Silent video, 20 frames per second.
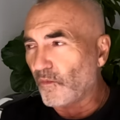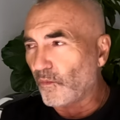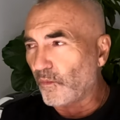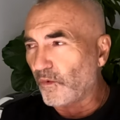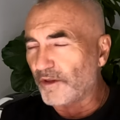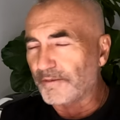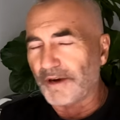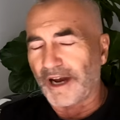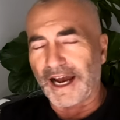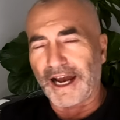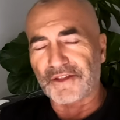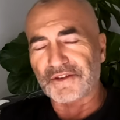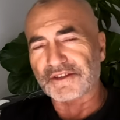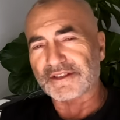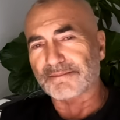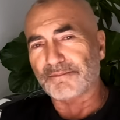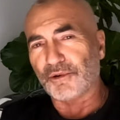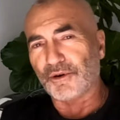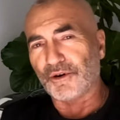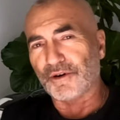With my other
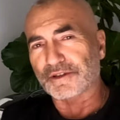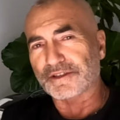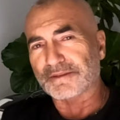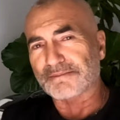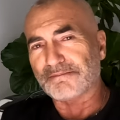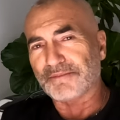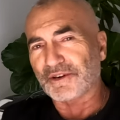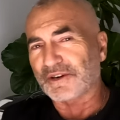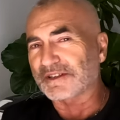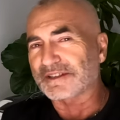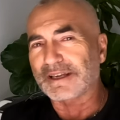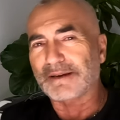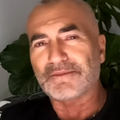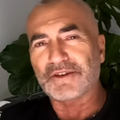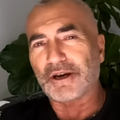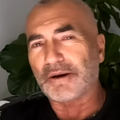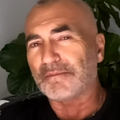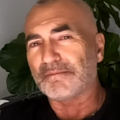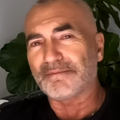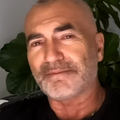sports, because I
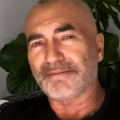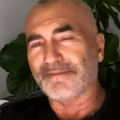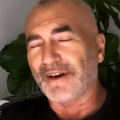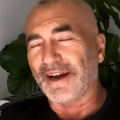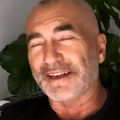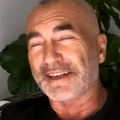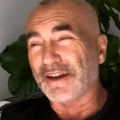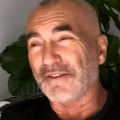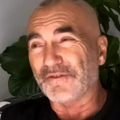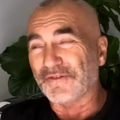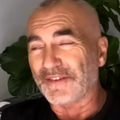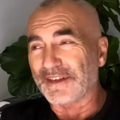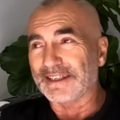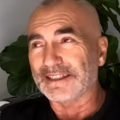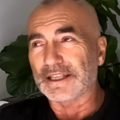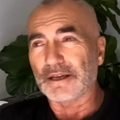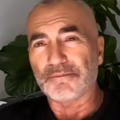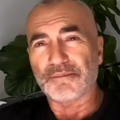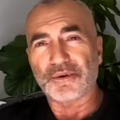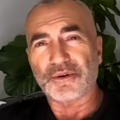don't
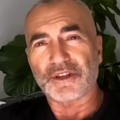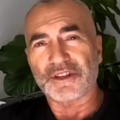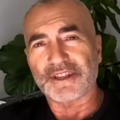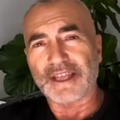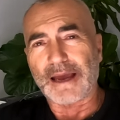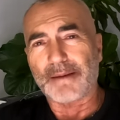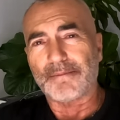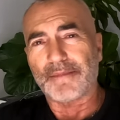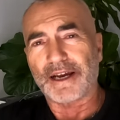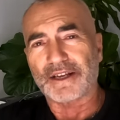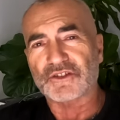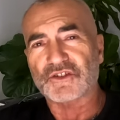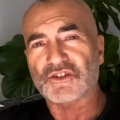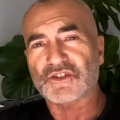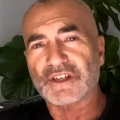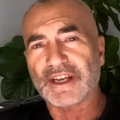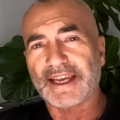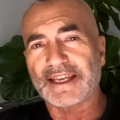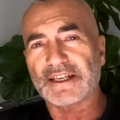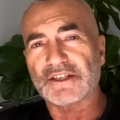feel I'm putting that
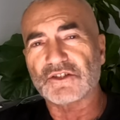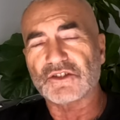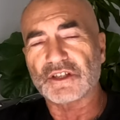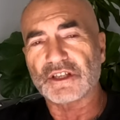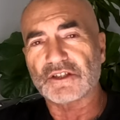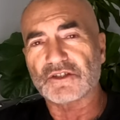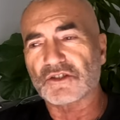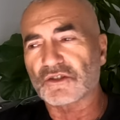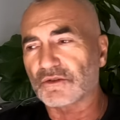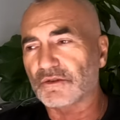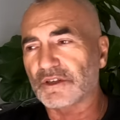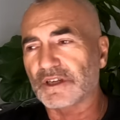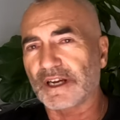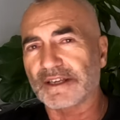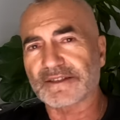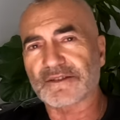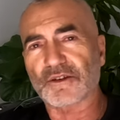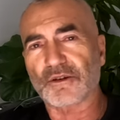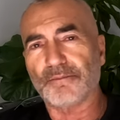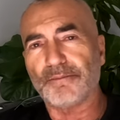much energy into it,
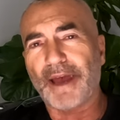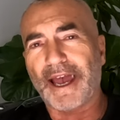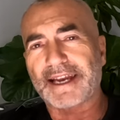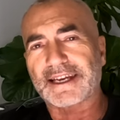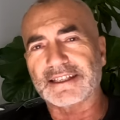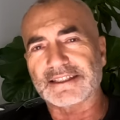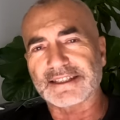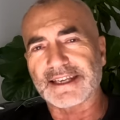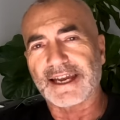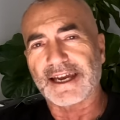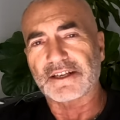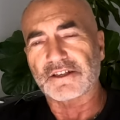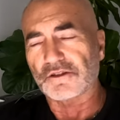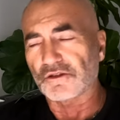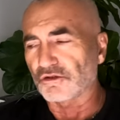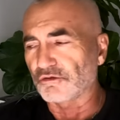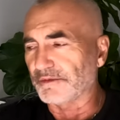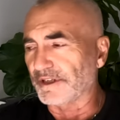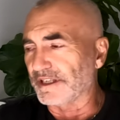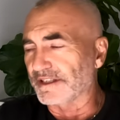I sort of back it down a
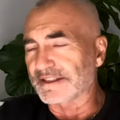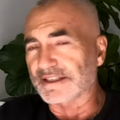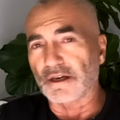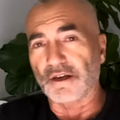little bit.